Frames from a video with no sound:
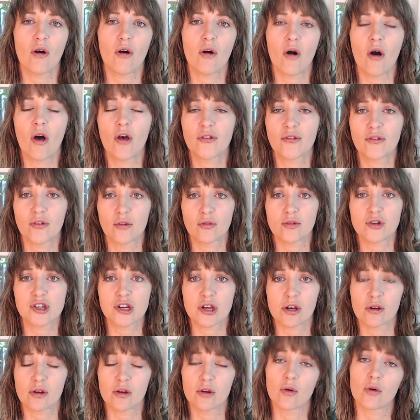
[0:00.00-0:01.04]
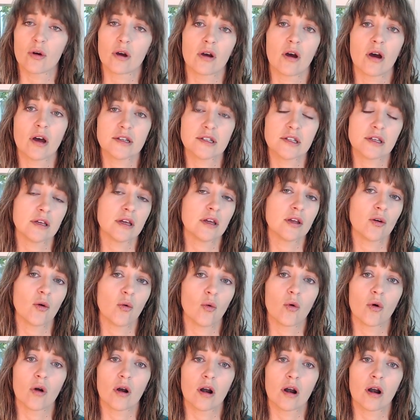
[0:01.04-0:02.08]
also share your content
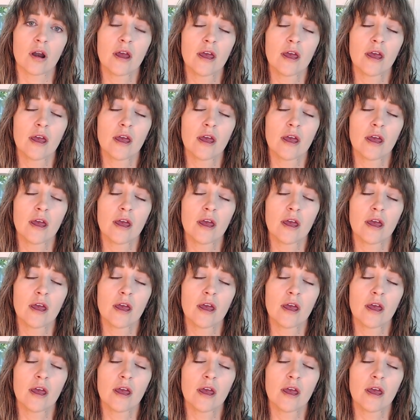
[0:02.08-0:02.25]
or